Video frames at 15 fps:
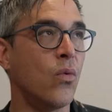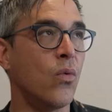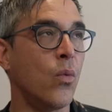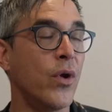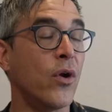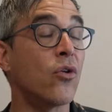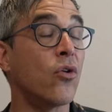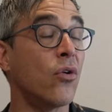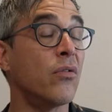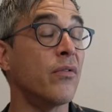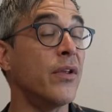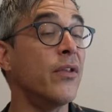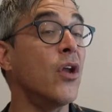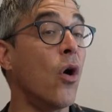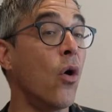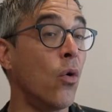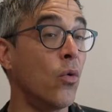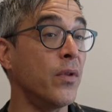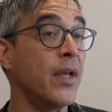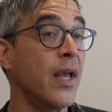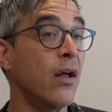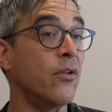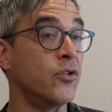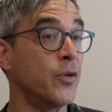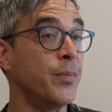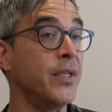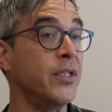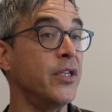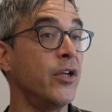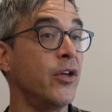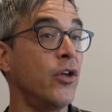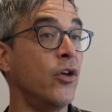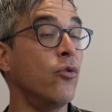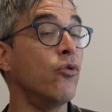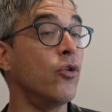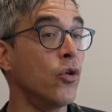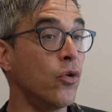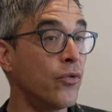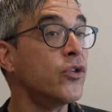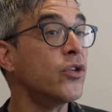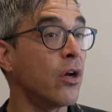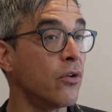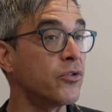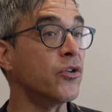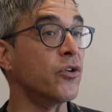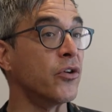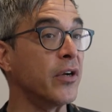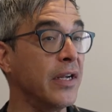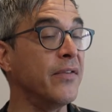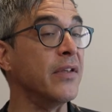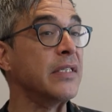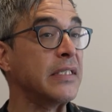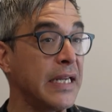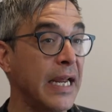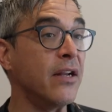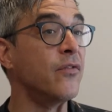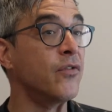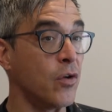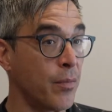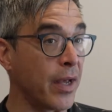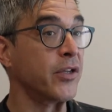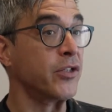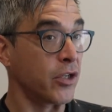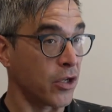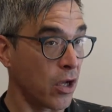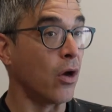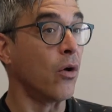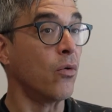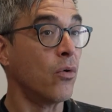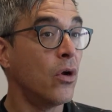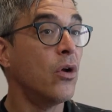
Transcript: We are currently the only LGBTQ youth shelter in the state of New Mexico.